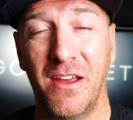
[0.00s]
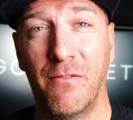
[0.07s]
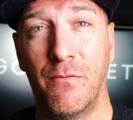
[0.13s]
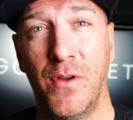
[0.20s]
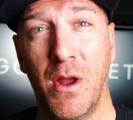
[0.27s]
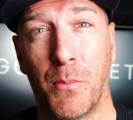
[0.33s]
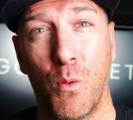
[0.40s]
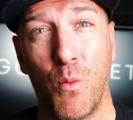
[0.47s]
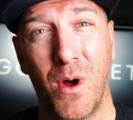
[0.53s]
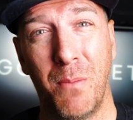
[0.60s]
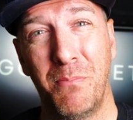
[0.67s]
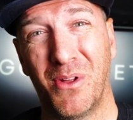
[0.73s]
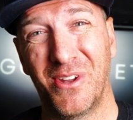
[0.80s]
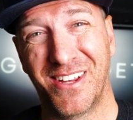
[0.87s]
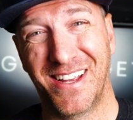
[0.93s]
of, number one,
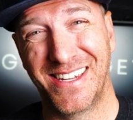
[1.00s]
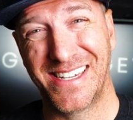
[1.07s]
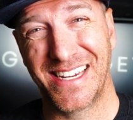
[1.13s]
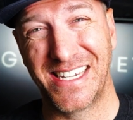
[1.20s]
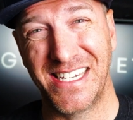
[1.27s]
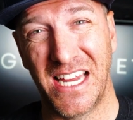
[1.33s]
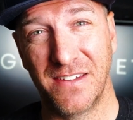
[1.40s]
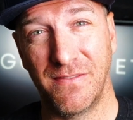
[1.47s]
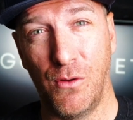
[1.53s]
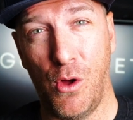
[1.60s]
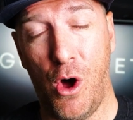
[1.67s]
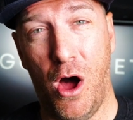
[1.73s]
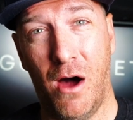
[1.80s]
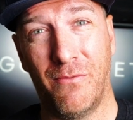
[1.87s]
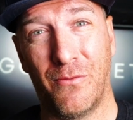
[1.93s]
building a successful
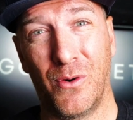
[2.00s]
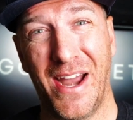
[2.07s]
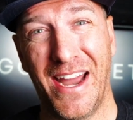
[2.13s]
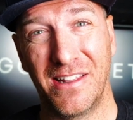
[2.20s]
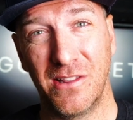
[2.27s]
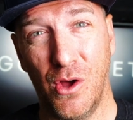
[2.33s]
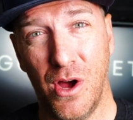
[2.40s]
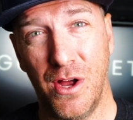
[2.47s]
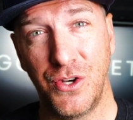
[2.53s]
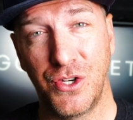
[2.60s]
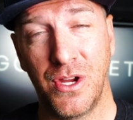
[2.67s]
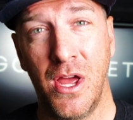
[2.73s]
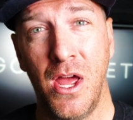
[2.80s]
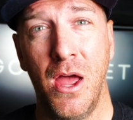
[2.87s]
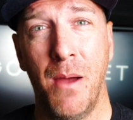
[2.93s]
offer and
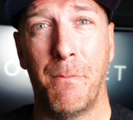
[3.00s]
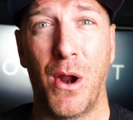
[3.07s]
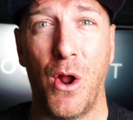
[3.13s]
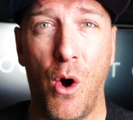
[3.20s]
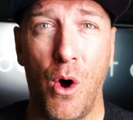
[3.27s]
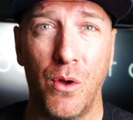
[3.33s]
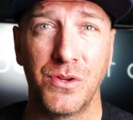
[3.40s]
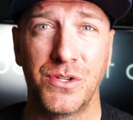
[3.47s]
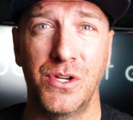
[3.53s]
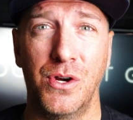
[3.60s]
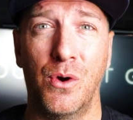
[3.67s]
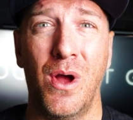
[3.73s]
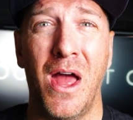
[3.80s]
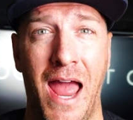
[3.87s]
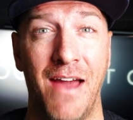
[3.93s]
launch, but
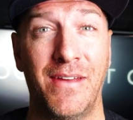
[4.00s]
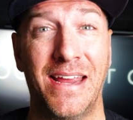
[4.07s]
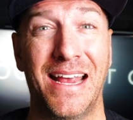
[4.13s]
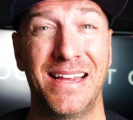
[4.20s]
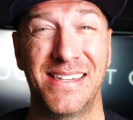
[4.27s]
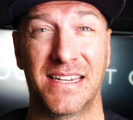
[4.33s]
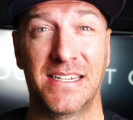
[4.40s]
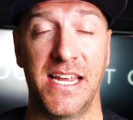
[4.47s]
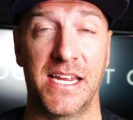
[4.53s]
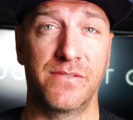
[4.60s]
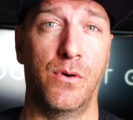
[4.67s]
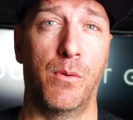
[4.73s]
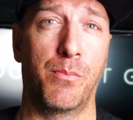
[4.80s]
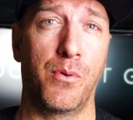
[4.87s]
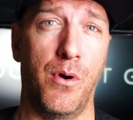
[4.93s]
also having a
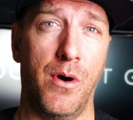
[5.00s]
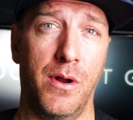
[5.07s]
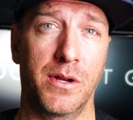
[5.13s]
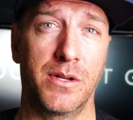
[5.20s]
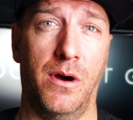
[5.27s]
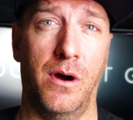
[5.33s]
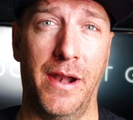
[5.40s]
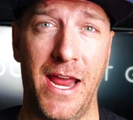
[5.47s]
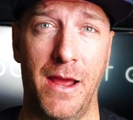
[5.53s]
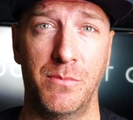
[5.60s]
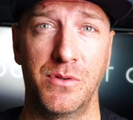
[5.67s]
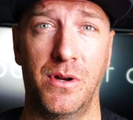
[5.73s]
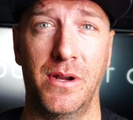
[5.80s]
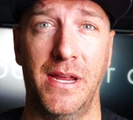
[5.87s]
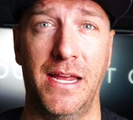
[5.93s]
successful product on
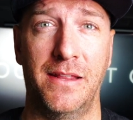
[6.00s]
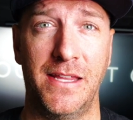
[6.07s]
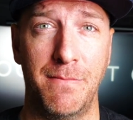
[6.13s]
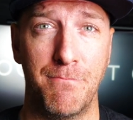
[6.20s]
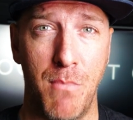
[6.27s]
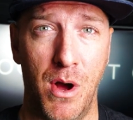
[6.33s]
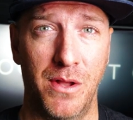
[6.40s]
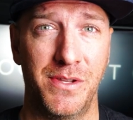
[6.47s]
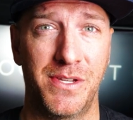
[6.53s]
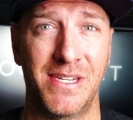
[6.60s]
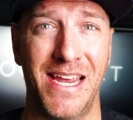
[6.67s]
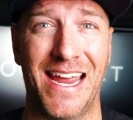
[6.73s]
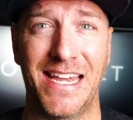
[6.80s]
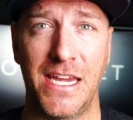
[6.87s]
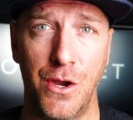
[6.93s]
Amazon in the months
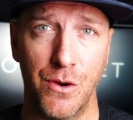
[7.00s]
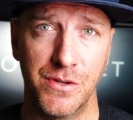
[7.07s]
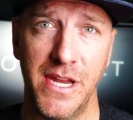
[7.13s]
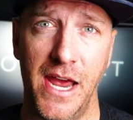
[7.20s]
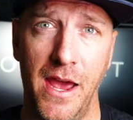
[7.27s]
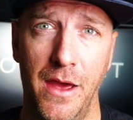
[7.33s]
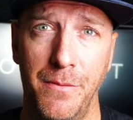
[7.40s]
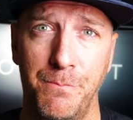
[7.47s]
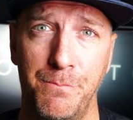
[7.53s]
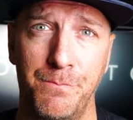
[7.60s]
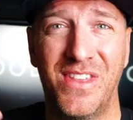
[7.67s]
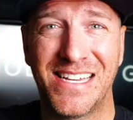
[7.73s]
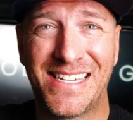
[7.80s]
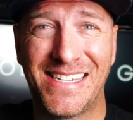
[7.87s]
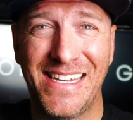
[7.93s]
and years ahead.
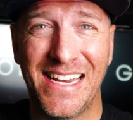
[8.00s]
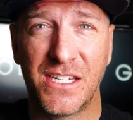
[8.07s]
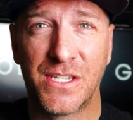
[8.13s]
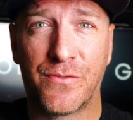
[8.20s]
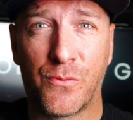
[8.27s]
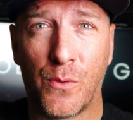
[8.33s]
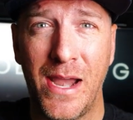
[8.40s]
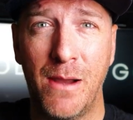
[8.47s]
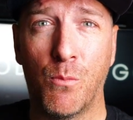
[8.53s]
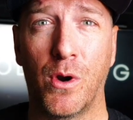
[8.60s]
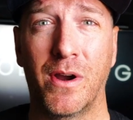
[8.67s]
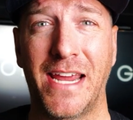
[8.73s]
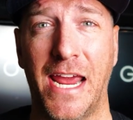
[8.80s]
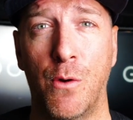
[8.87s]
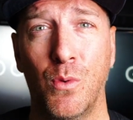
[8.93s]
The 6th
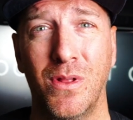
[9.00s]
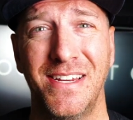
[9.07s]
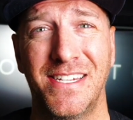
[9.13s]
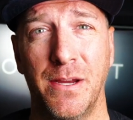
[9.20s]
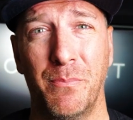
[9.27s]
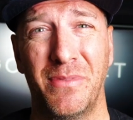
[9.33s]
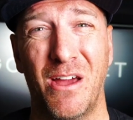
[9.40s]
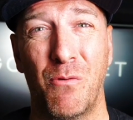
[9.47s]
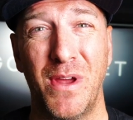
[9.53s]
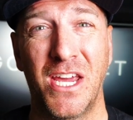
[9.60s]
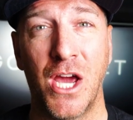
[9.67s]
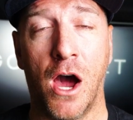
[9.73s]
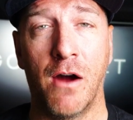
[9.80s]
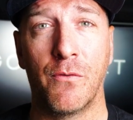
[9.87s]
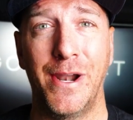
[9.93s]
framework, and really something that we
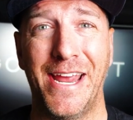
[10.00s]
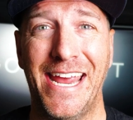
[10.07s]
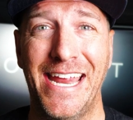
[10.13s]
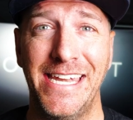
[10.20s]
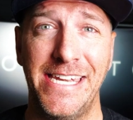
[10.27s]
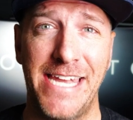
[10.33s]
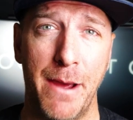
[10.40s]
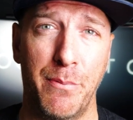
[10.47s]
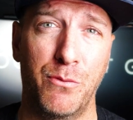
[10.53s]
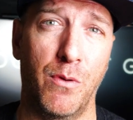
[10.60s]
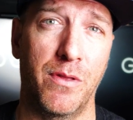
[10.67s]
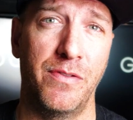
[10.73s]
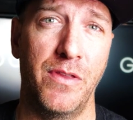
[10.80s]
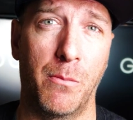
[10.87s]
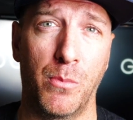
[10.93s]
cover in depth
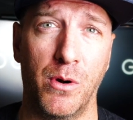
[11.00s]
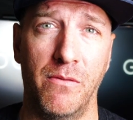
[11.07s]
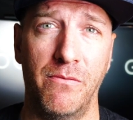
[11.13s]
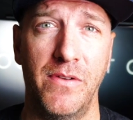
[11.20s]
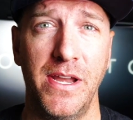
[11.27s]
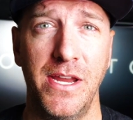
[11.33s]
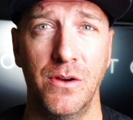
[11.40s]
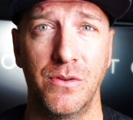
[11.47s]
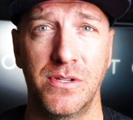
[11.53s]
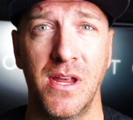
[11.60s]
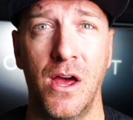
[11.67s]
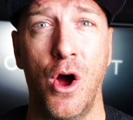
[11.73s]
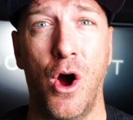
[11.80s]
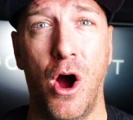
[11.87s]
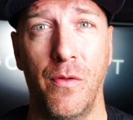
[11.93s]
with a number of videos
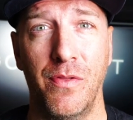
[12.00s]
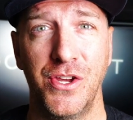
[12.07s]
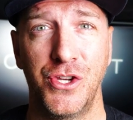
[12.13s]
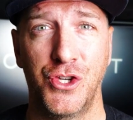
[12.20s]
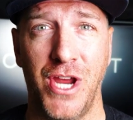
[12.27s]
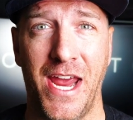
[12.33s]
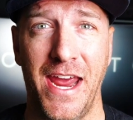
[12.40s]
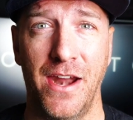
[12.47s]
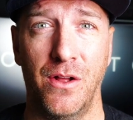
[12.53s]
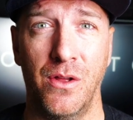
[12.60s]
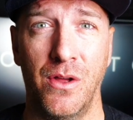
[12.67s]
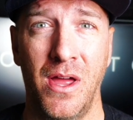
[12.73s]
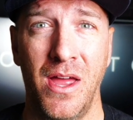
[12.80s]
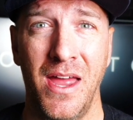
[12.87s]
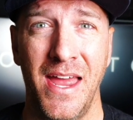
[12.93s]
on this
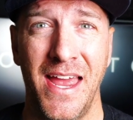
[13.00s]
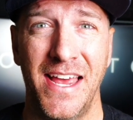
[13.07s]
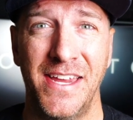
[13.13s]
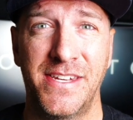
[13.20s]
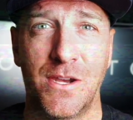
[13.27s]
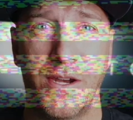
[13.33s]
channel, is